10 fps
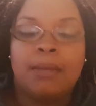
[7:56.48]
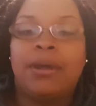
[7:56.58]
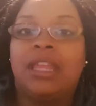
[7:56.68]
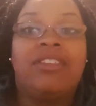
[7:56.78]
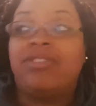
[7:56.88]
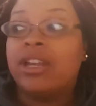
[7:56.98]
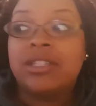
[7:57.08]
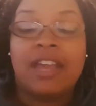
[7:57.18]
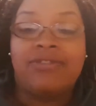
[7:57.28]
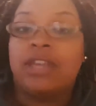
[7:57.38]
But
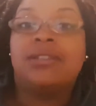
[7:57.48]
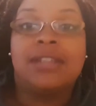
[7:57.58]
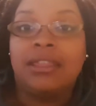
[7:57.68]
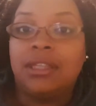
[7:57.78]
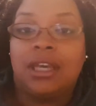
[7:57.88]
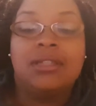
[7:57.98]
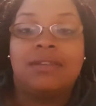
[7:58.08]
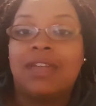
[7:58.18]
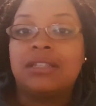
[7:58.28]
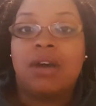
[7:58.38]
if there's nothing else,
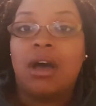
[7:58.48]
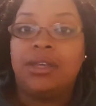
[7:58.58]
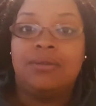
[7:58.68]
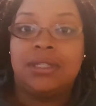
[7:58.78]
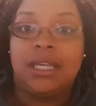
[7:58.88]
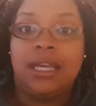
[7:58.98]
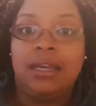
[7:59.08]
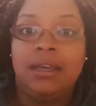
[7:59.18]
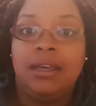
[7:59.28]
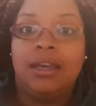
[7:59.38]
if that's all you
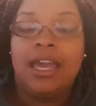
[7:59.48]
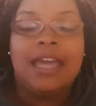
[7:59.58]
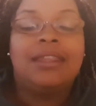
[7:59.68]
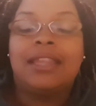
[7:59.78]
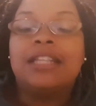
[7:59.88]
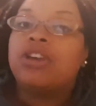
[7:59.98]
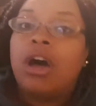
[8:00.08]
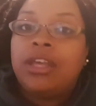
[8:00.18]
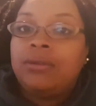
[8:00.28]
see, then that's all